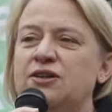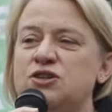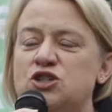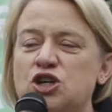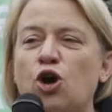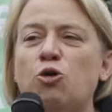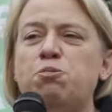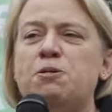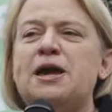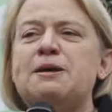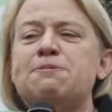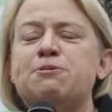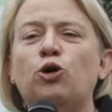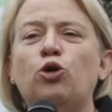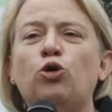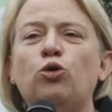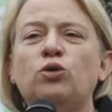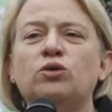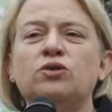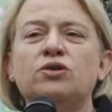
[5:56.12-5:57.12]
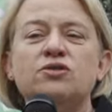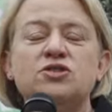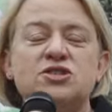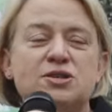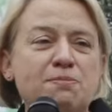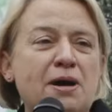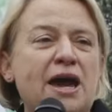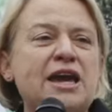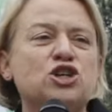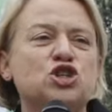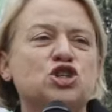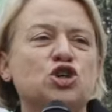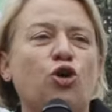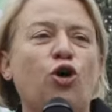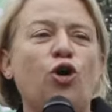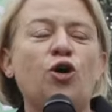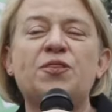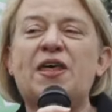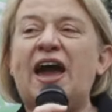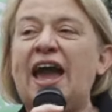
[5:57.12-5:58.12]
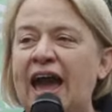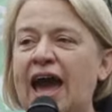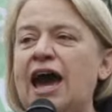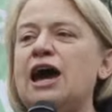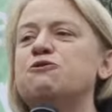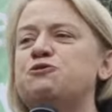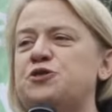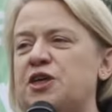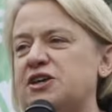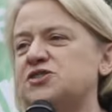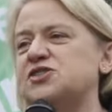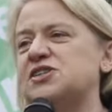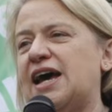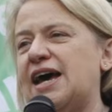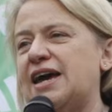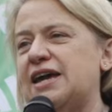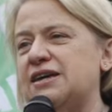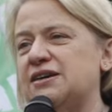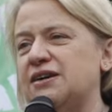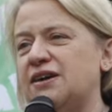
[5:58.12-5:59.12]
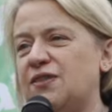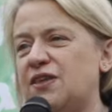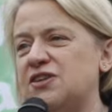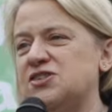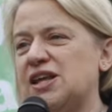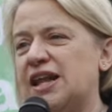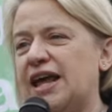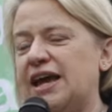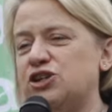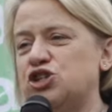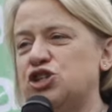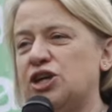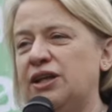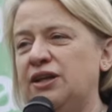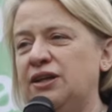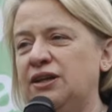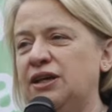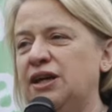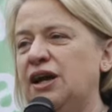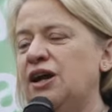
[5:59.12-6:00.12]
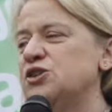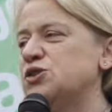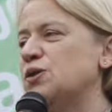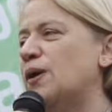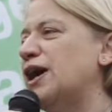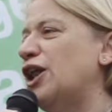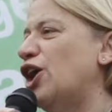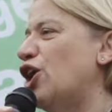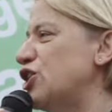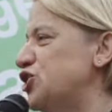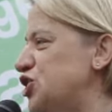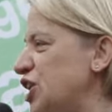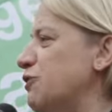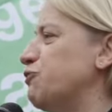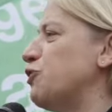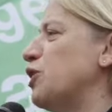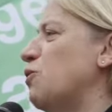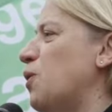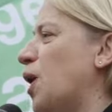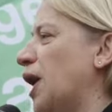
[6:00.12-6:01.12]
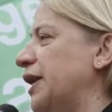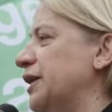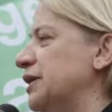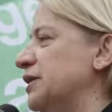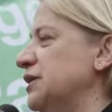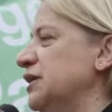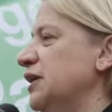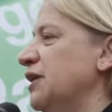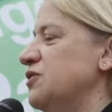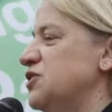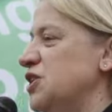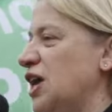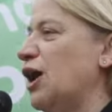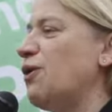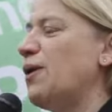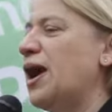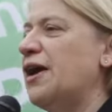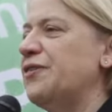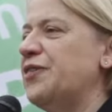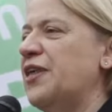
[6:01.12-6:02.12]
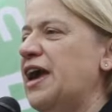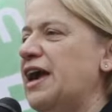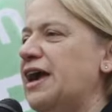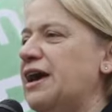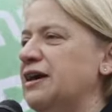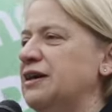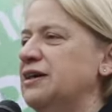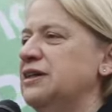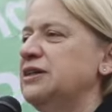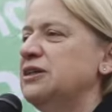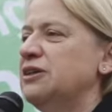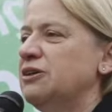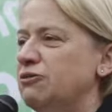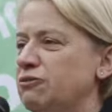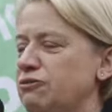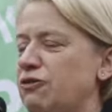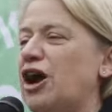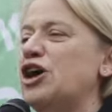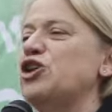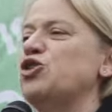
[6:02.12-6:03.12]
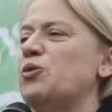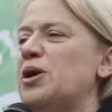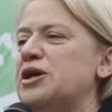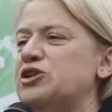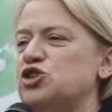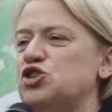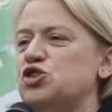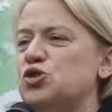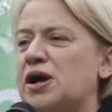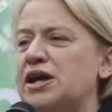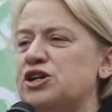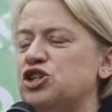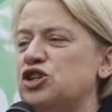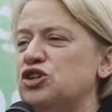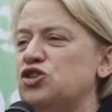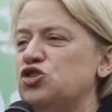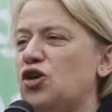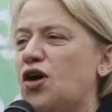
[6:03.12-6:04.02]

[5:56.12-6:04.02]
tell people to make sure they have their say in this election. So I'd urge everyone to go out there, voter registration